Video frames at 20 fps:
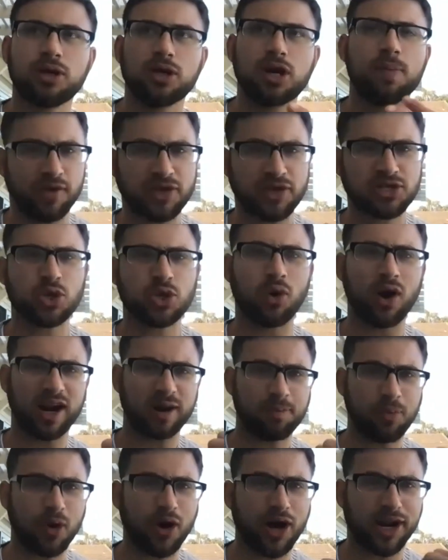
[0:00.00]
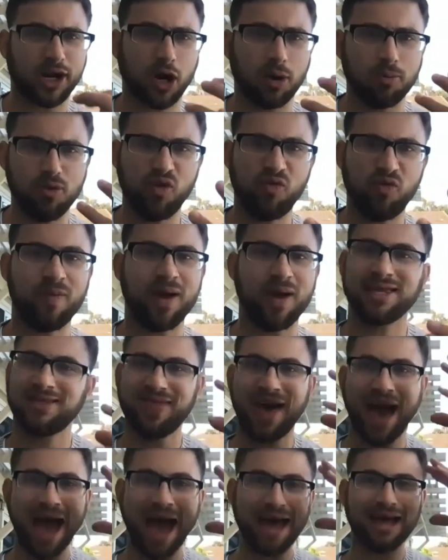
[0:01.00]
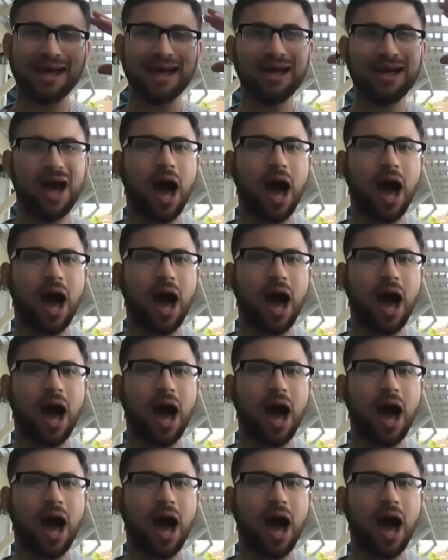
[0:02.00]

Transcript: compare this to a lot of political movement that